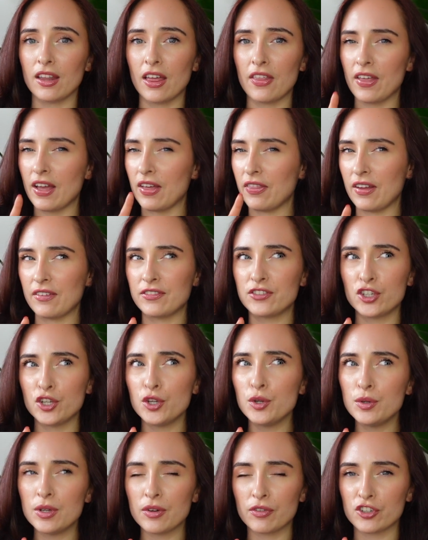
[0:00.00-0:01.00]
like they have
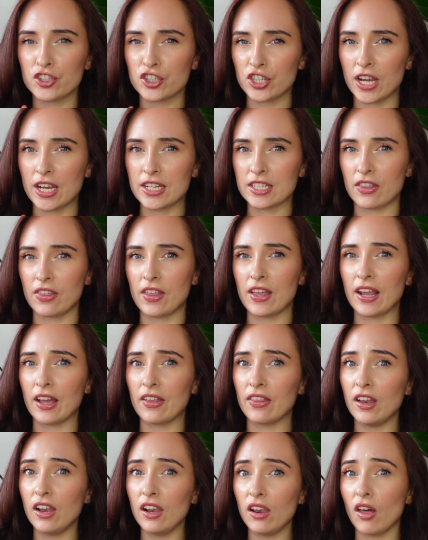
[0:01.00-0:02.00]
two different shades I think,
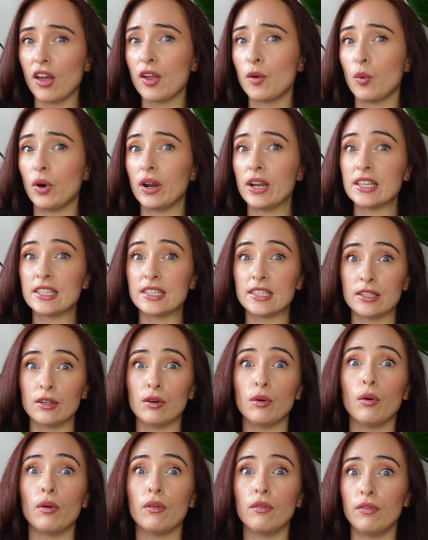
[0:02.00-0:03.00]
and the light one is
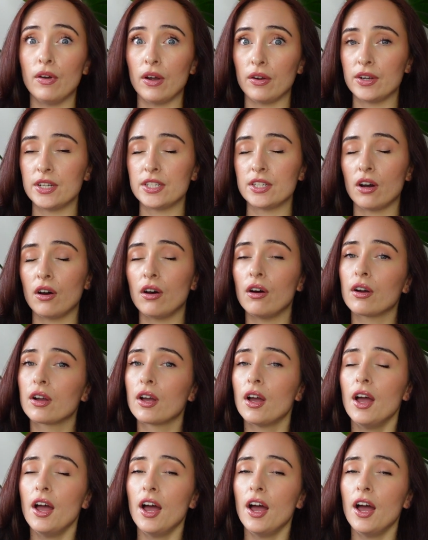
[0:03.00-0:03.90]
still very dark.